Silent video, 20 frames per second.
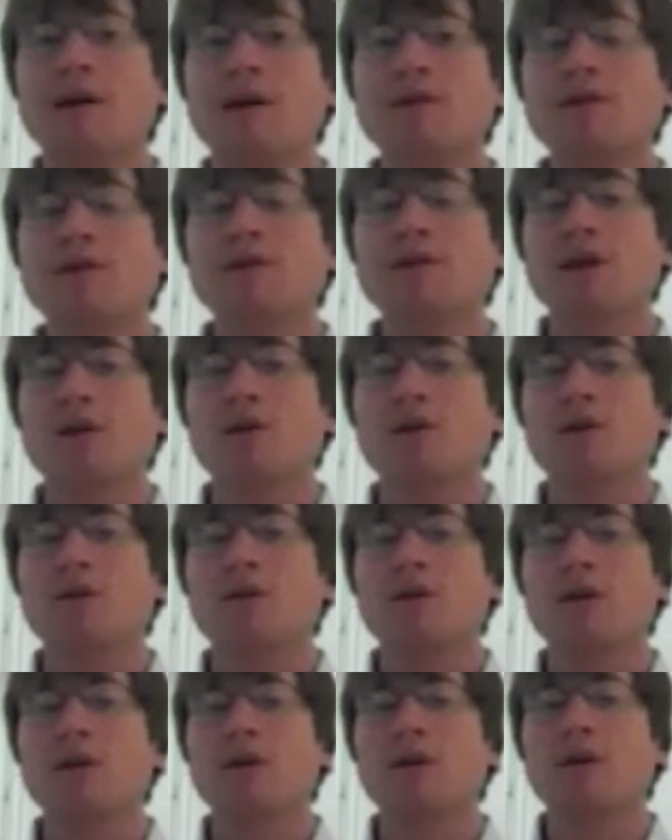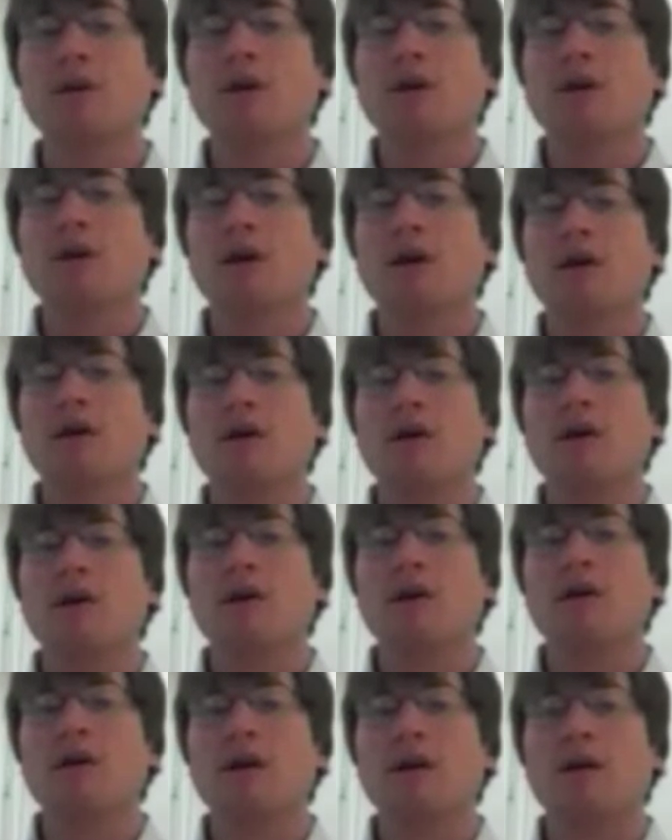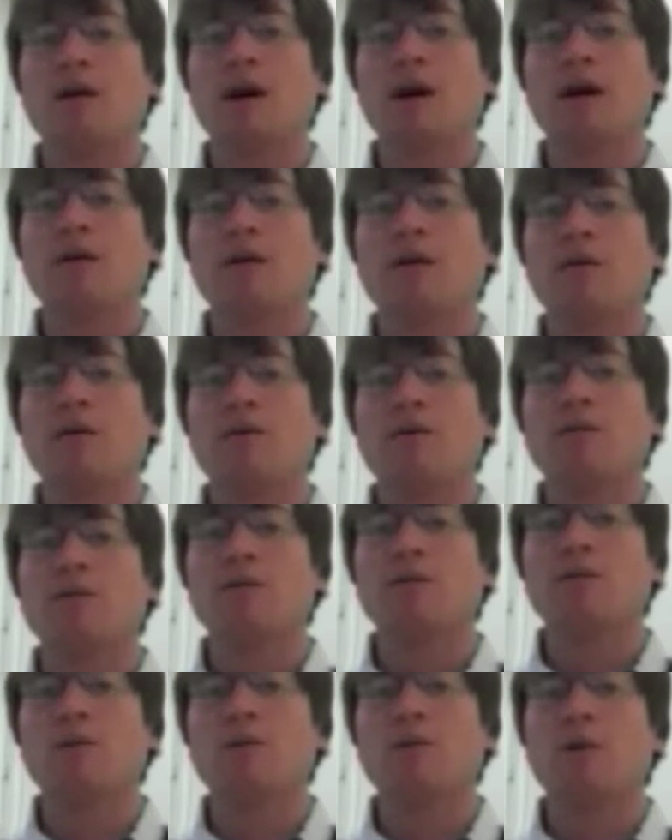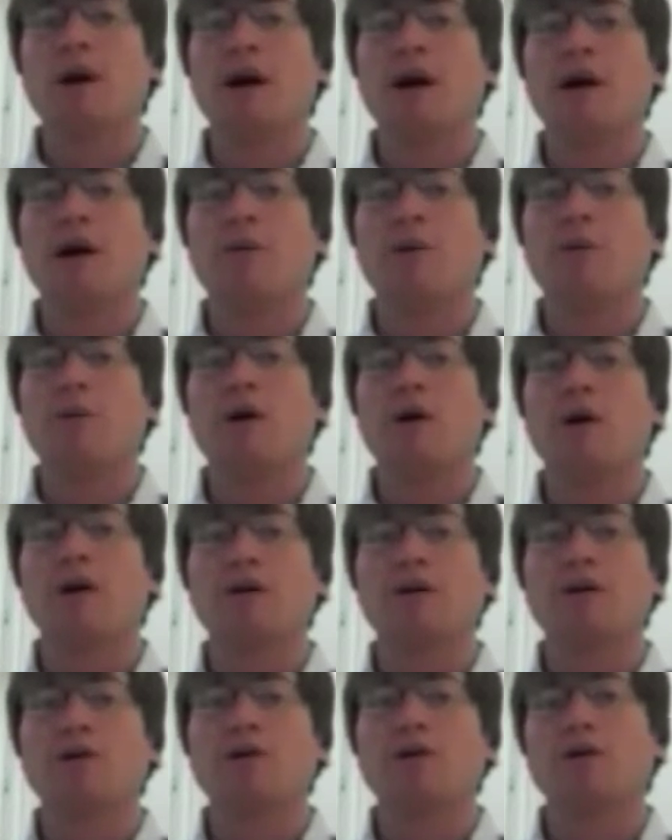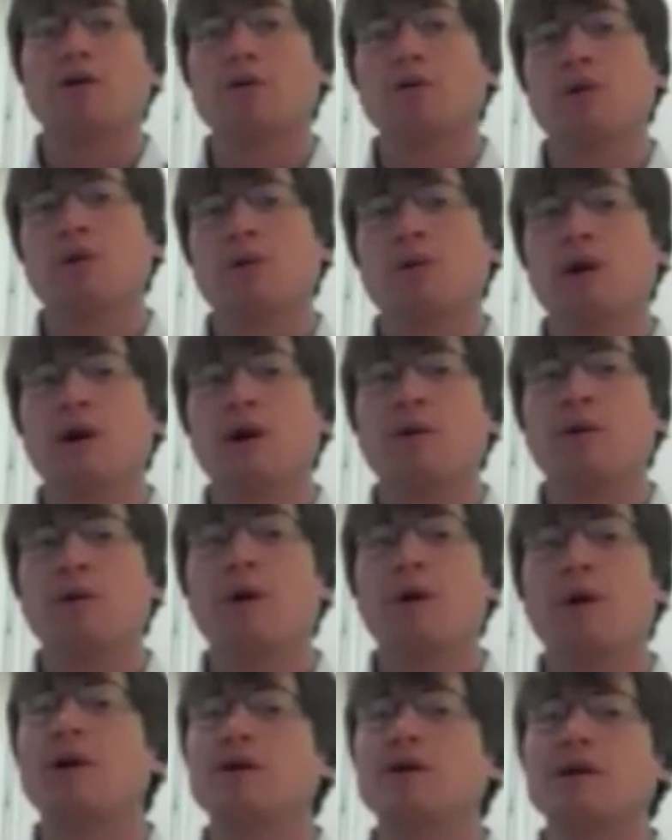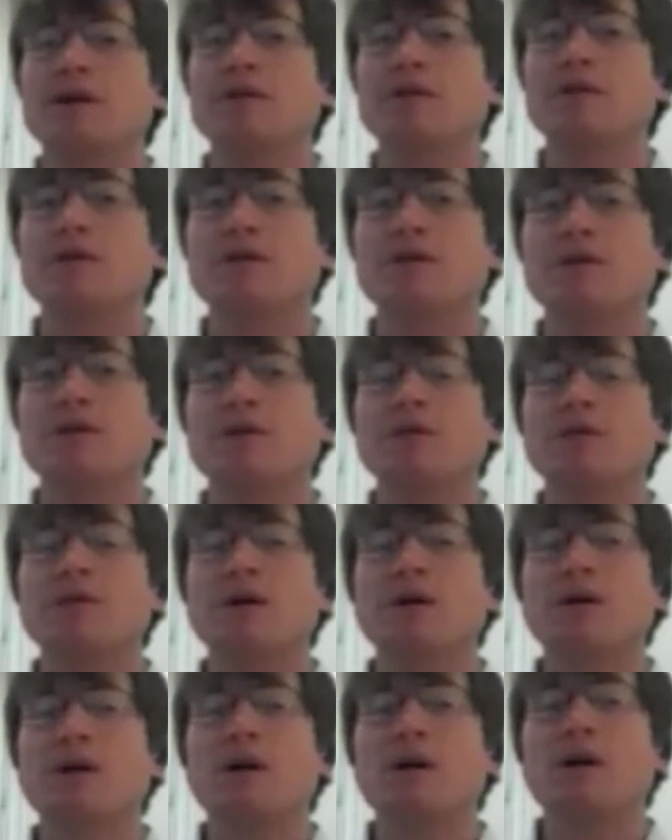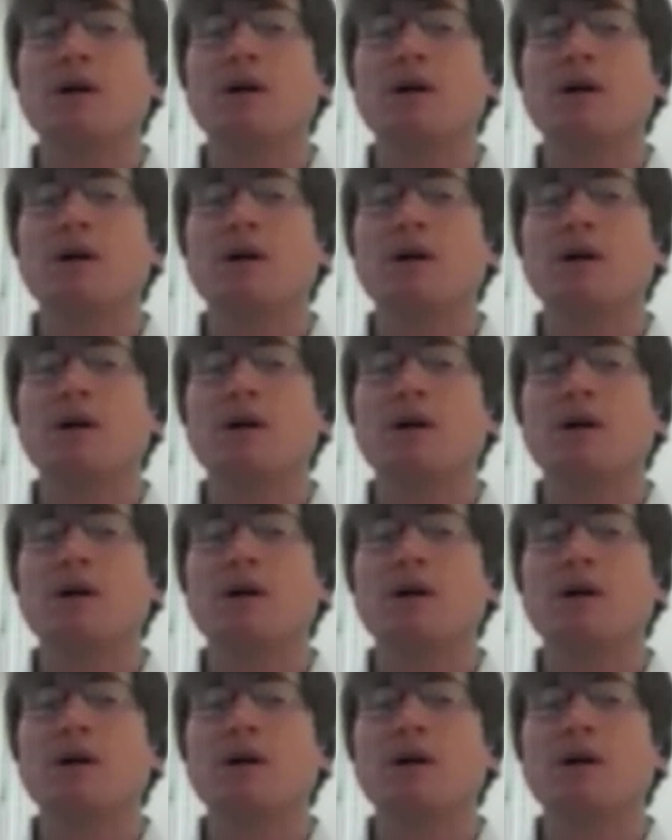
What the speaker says: And so in thinking about what I would want to do or what I would want to give to,